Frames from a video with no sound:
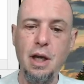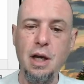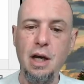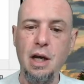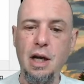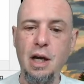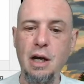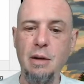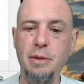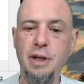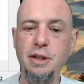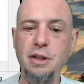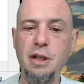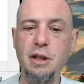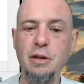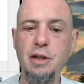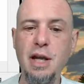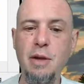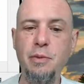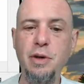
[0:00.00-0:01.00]
Um, and so
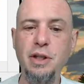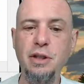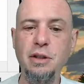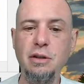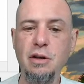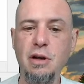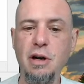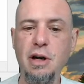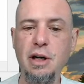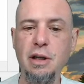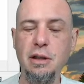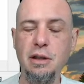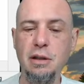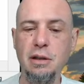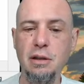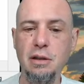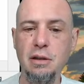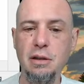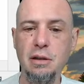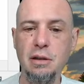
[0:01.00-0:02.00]
then we start
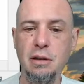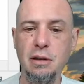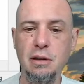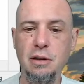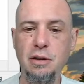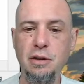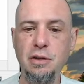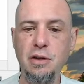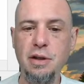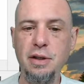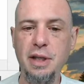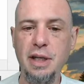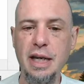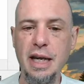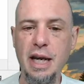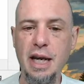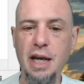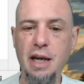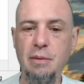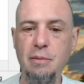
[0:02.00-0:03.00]
start the
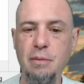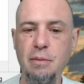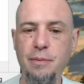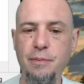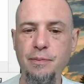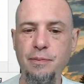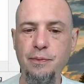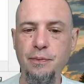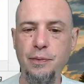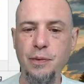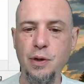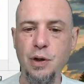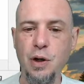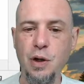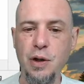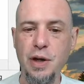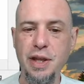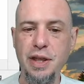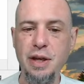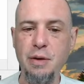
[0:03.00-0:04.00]
game.
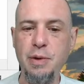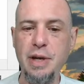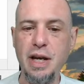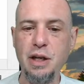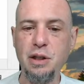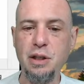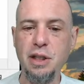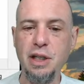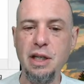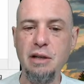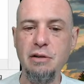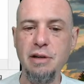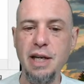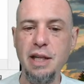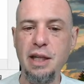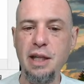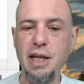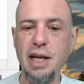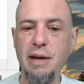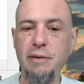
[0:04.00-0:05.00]
Although I think we actually create
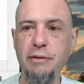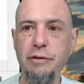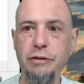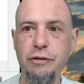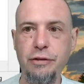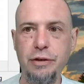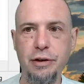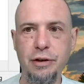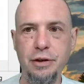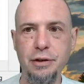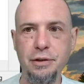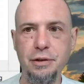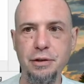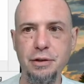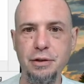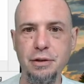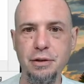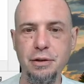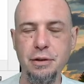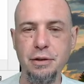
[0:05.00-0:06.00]
the game
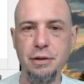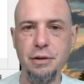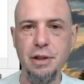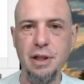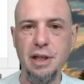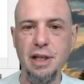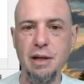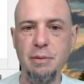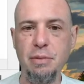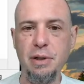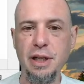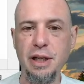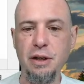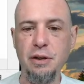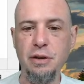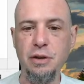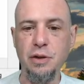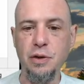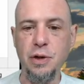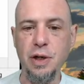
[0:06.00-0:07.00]
first, and then a player
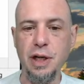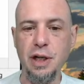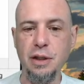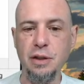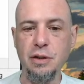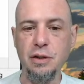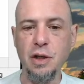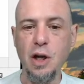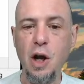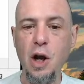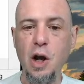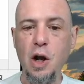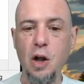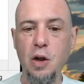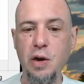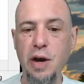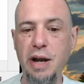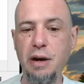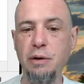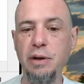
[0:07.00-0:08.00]
joins. Although
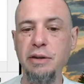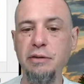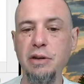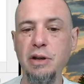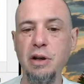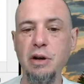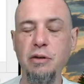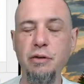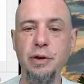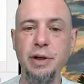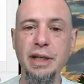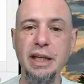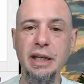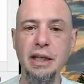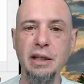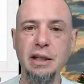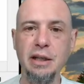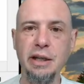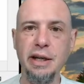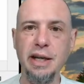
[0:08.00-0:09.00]
I don't even know if we
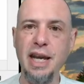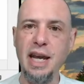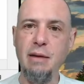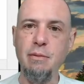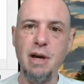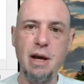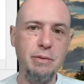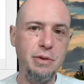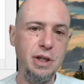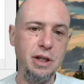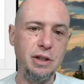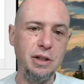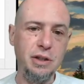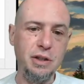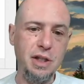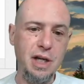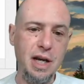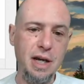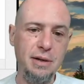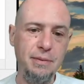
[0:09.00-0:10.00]
need a game object just
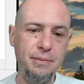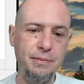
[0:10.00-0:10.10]
yet.